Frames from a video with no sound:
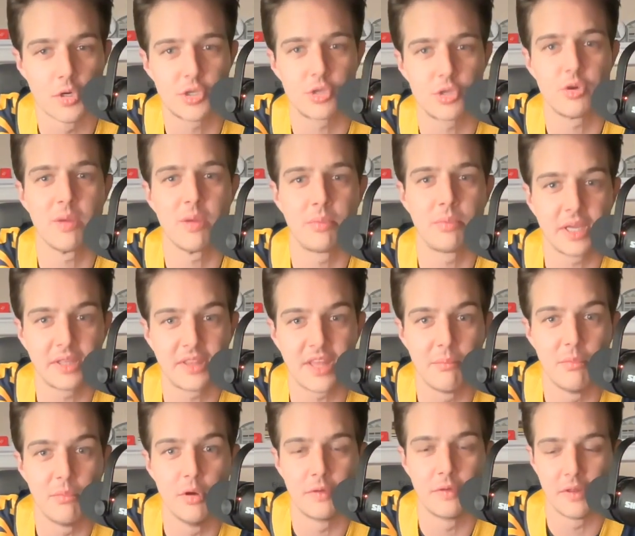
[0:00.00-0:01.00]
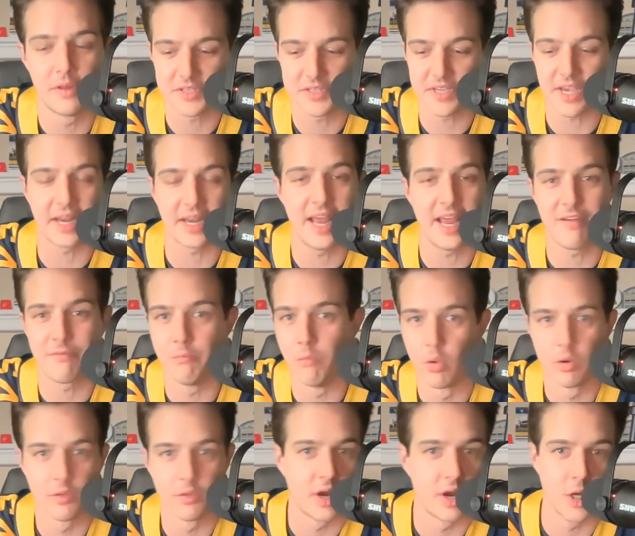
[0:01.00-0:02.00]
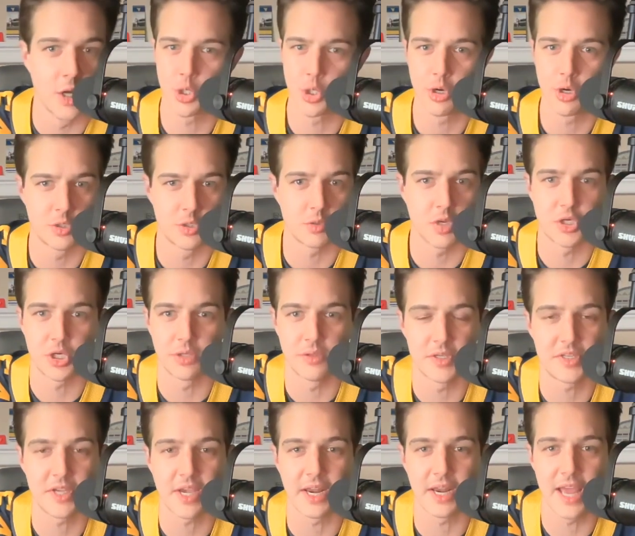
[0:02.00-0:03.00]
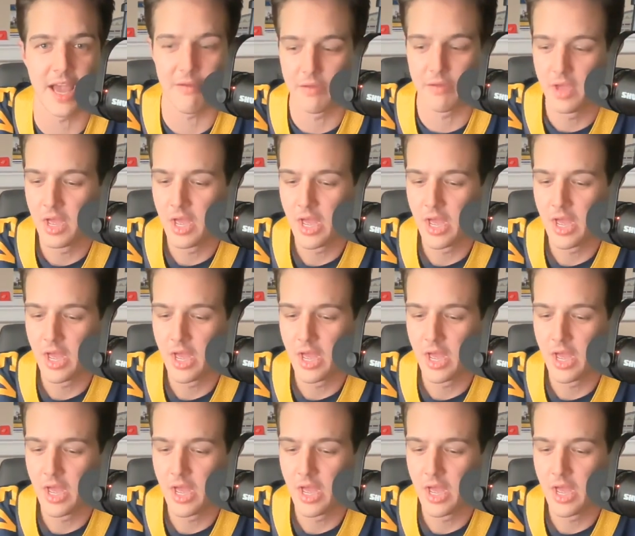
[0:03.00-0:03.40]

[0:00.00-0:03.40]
So you're able to get that moving in the second half, more than 100 yards rushing in the second half.